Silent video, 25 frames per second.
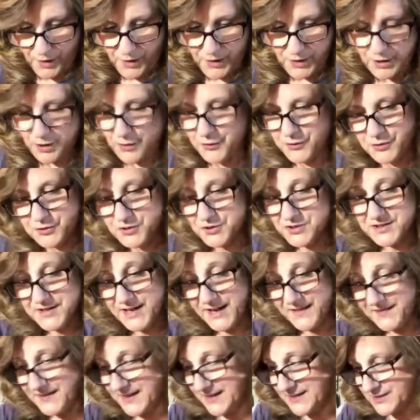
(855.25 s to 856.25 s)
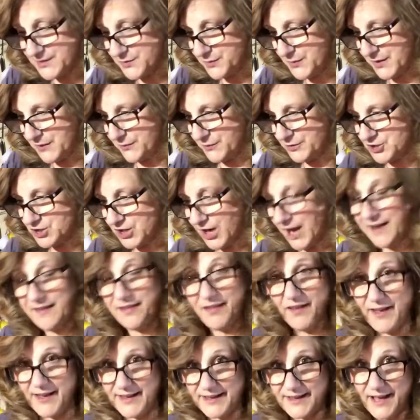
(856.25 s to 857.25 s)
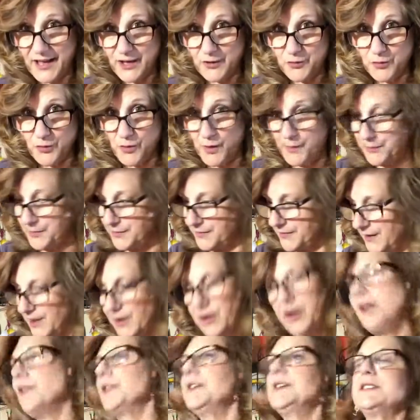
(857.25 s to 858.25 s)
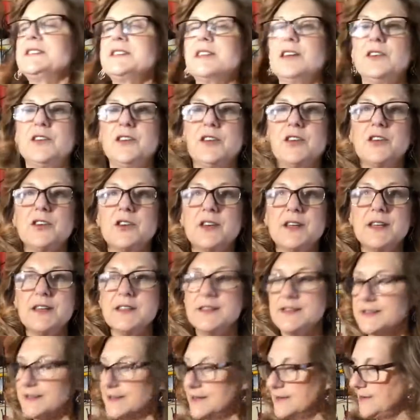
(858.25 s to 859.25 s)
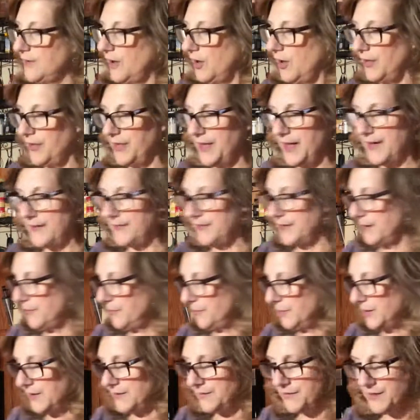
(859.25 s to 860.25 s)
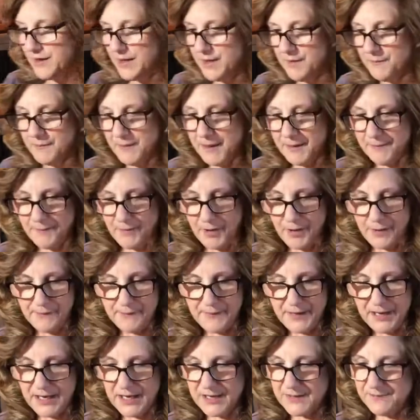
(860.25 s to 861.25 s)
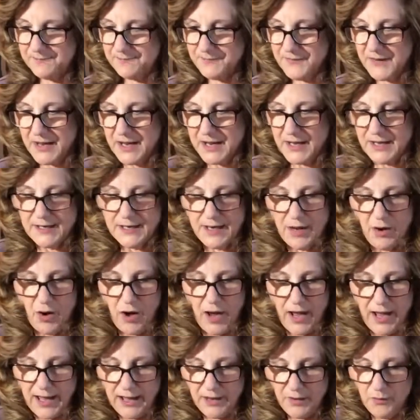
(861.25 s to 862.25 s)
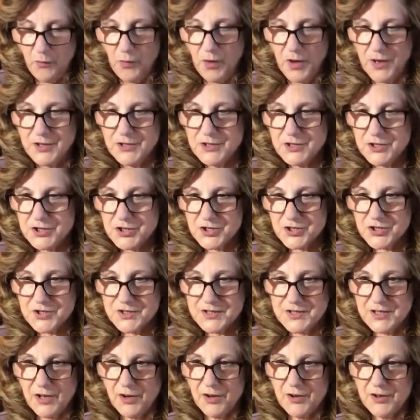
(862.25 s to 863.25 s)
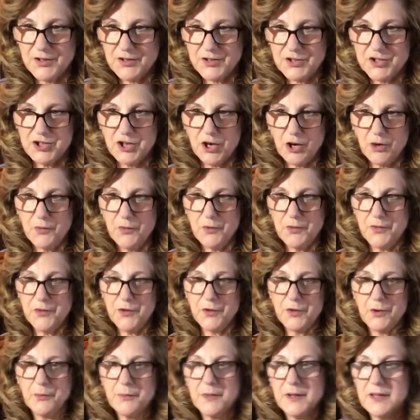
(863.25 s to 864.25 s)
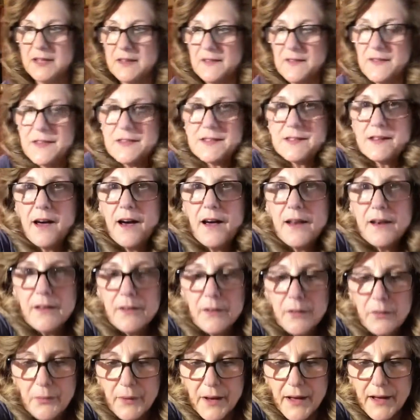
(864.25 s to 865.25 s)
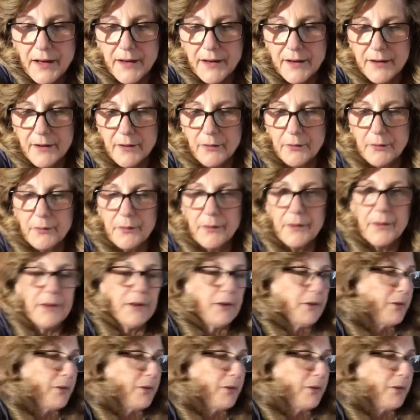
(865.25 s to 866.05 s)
you know, they're just not that sweet, which I like. I grew up with that. All the Italian cookies and all that my mom made. Now, I wanted to just share with you. Let me get this out of the way here really